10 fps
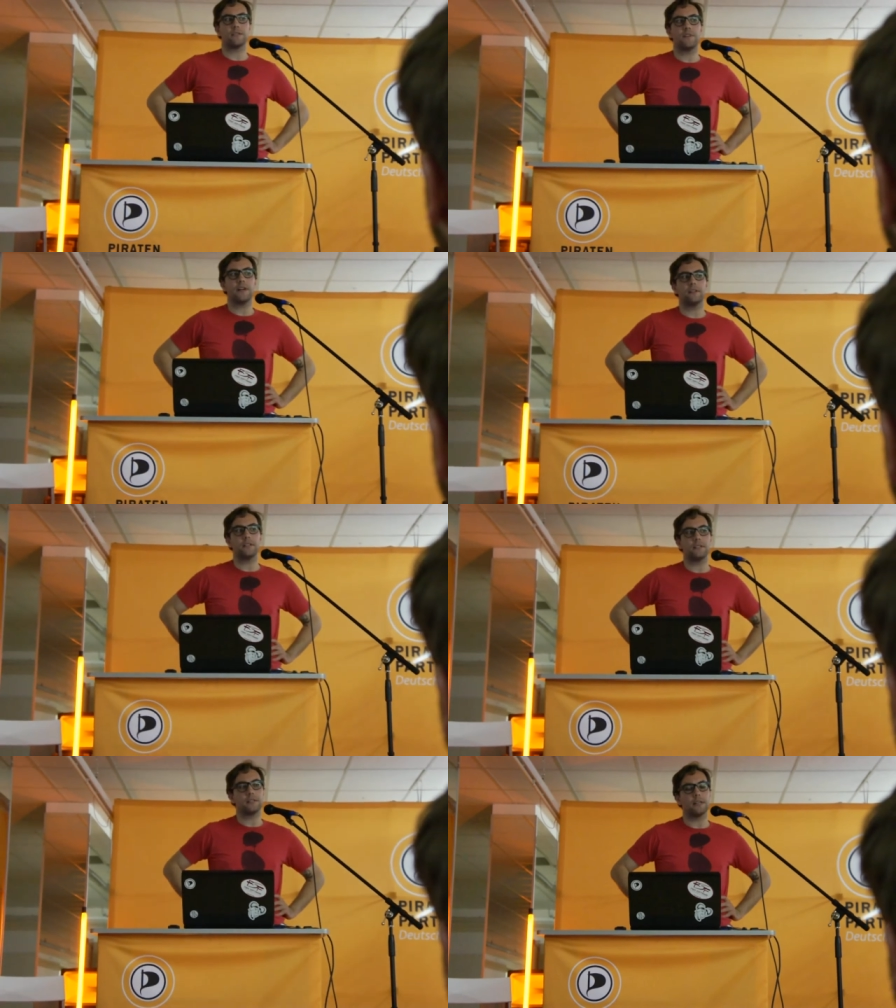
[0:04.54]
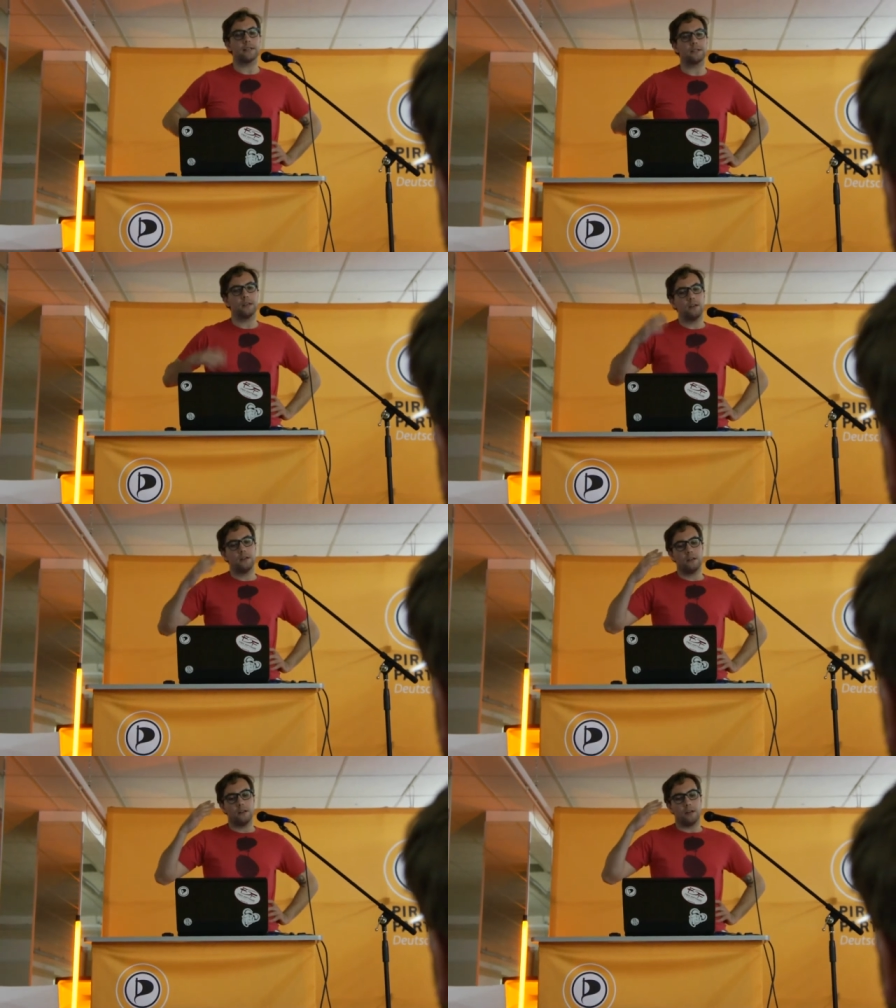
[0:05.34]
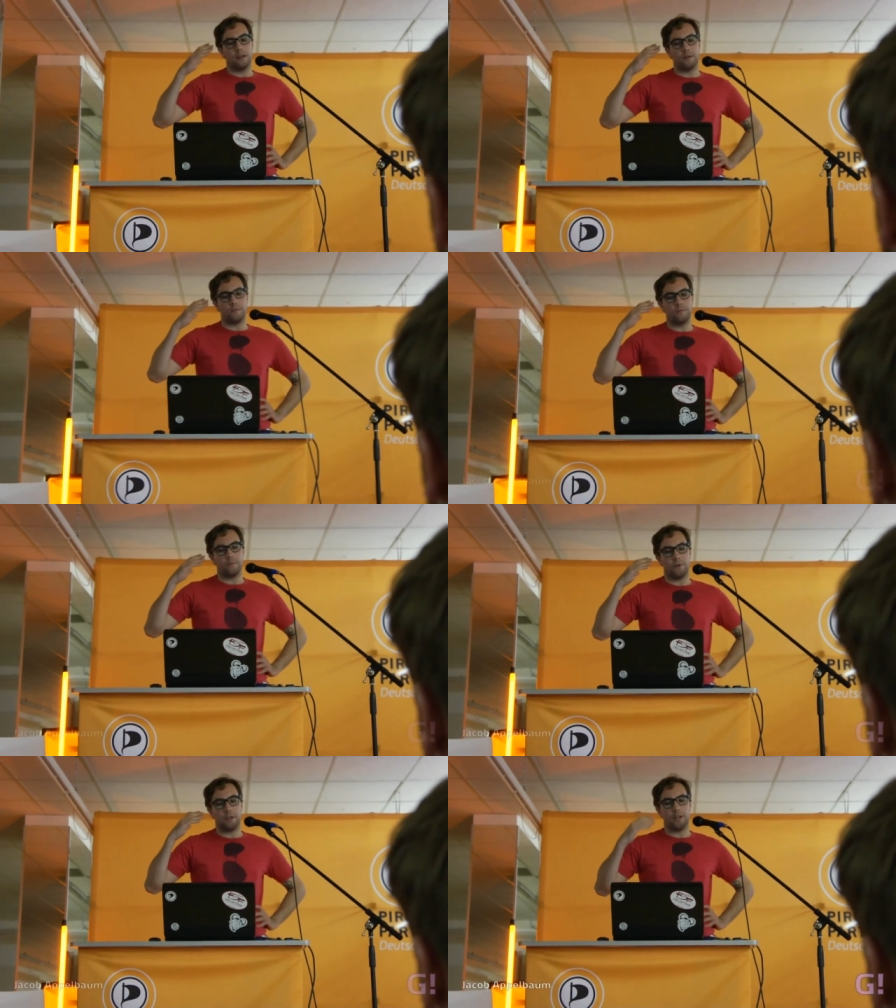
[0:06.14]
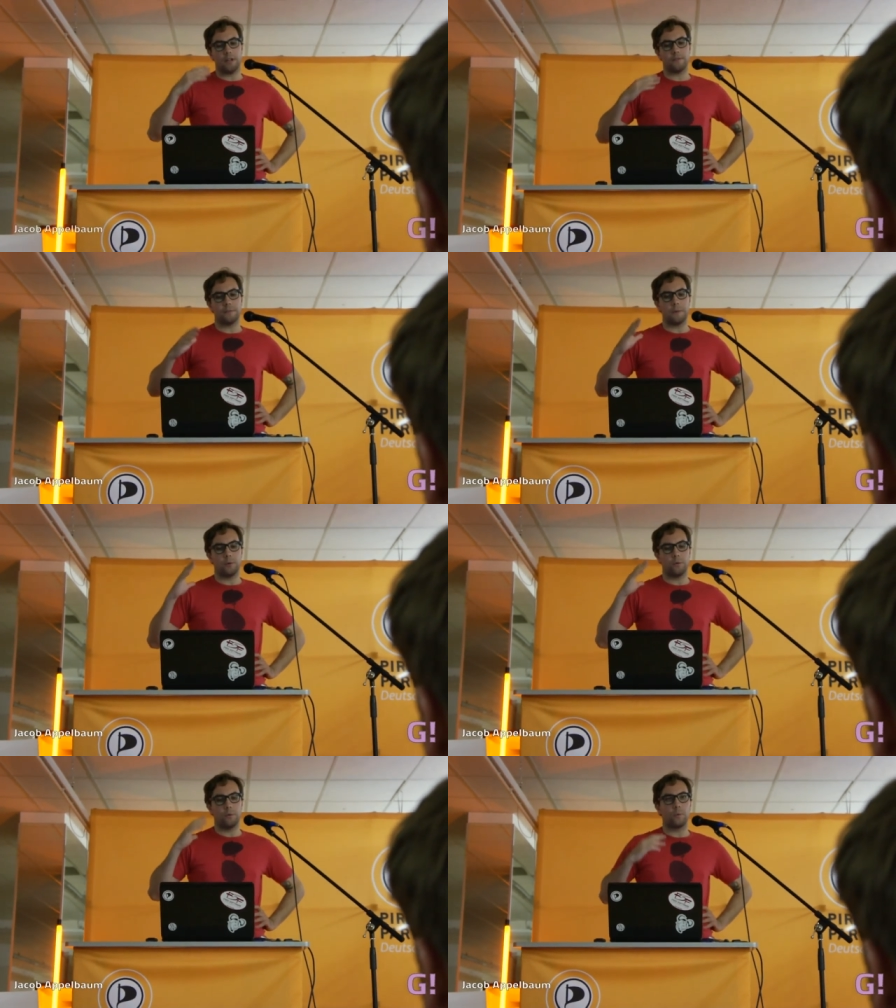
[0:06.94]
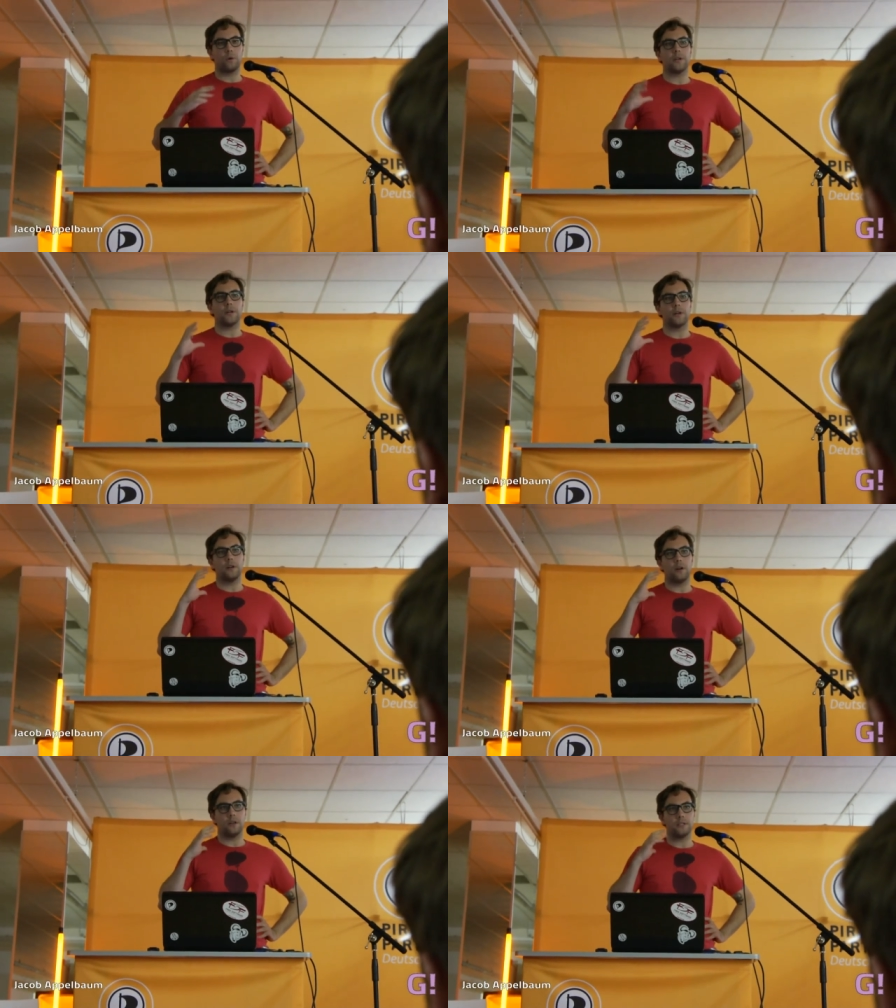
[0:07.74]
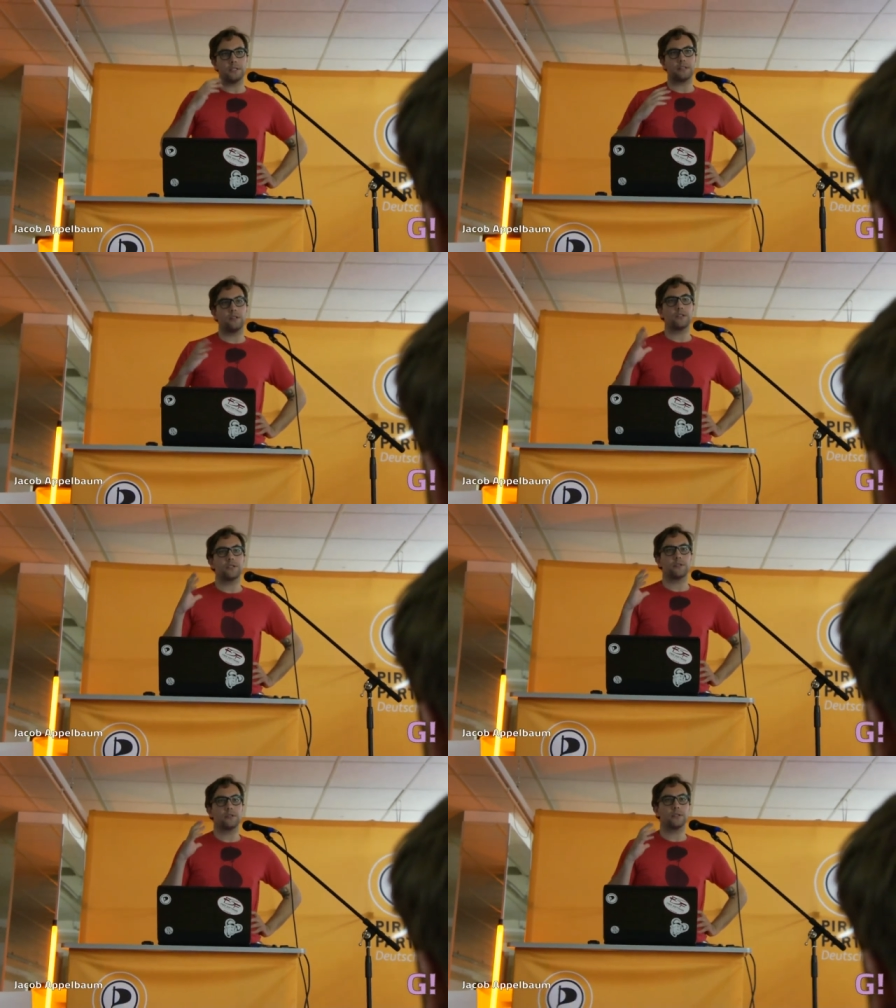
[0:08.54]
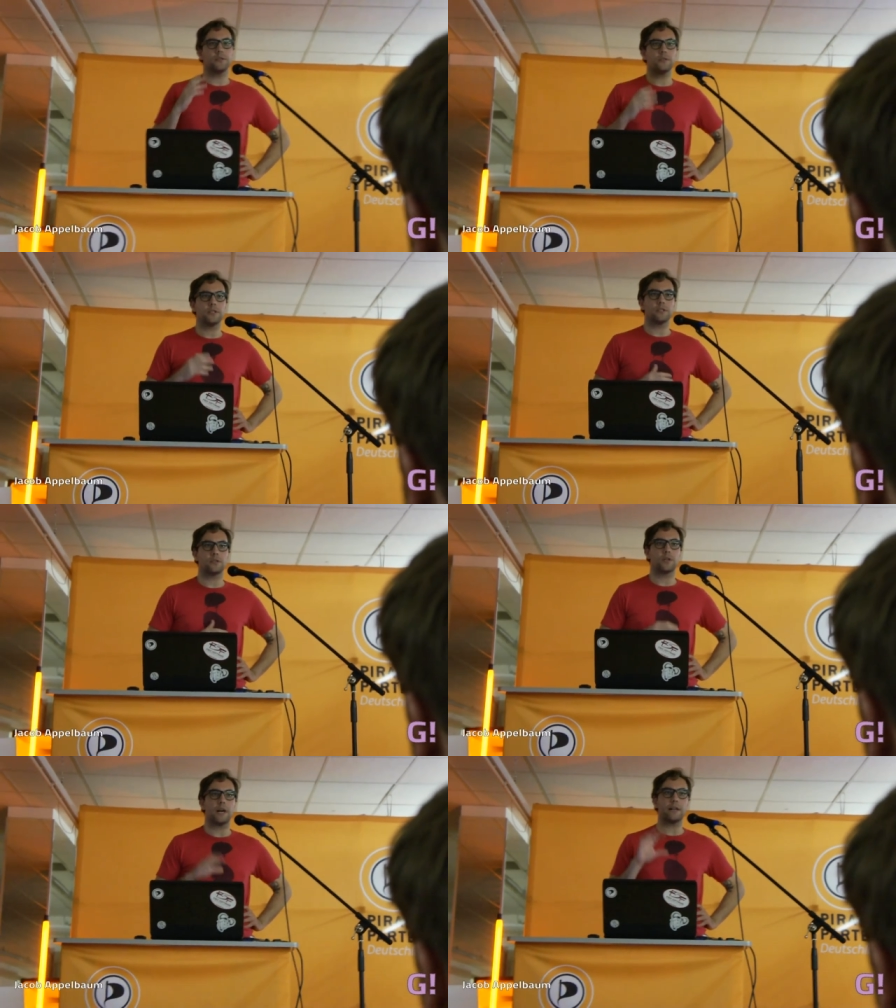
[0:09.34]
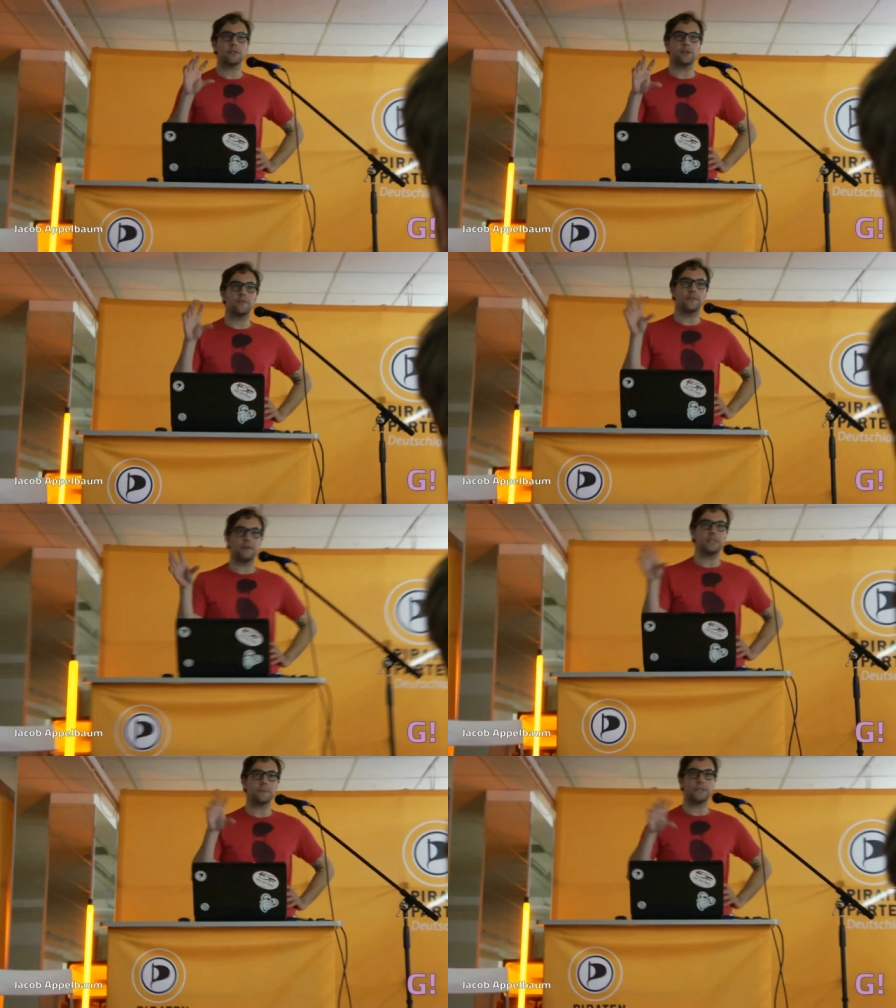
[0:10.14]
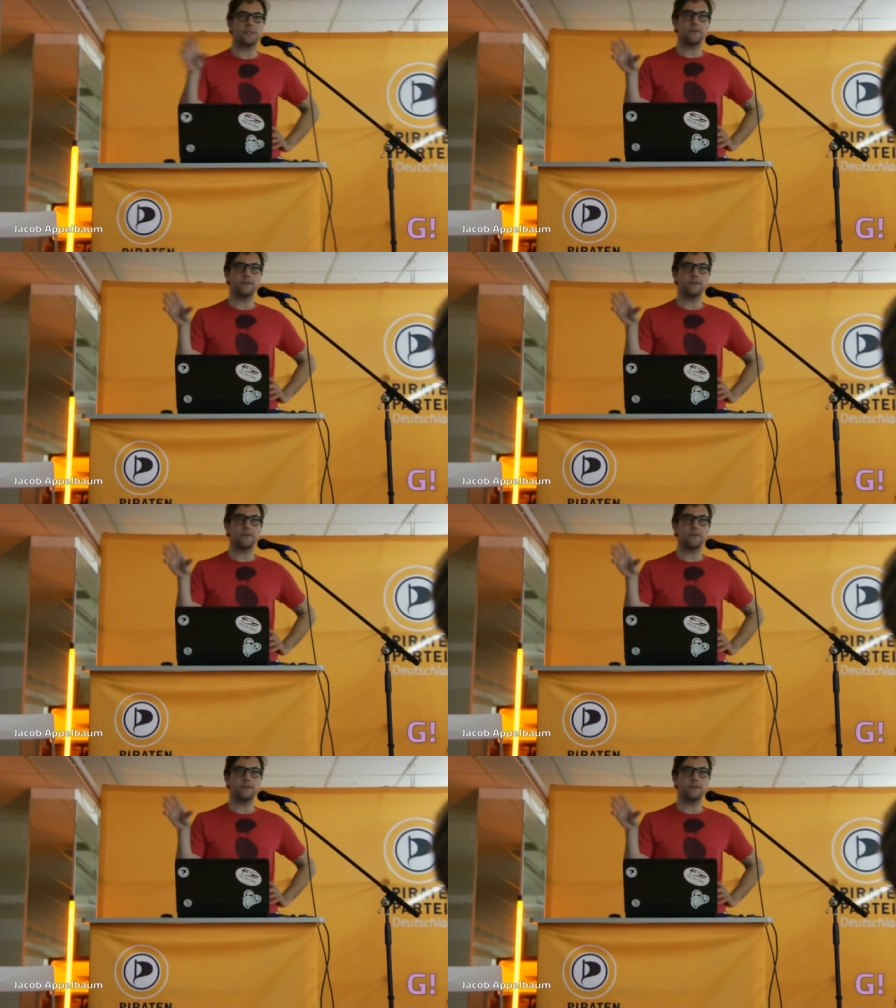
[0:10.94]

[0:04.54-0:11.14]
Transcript: failed is that um, a lot of people who are working on technological solutions are trying to solve very specific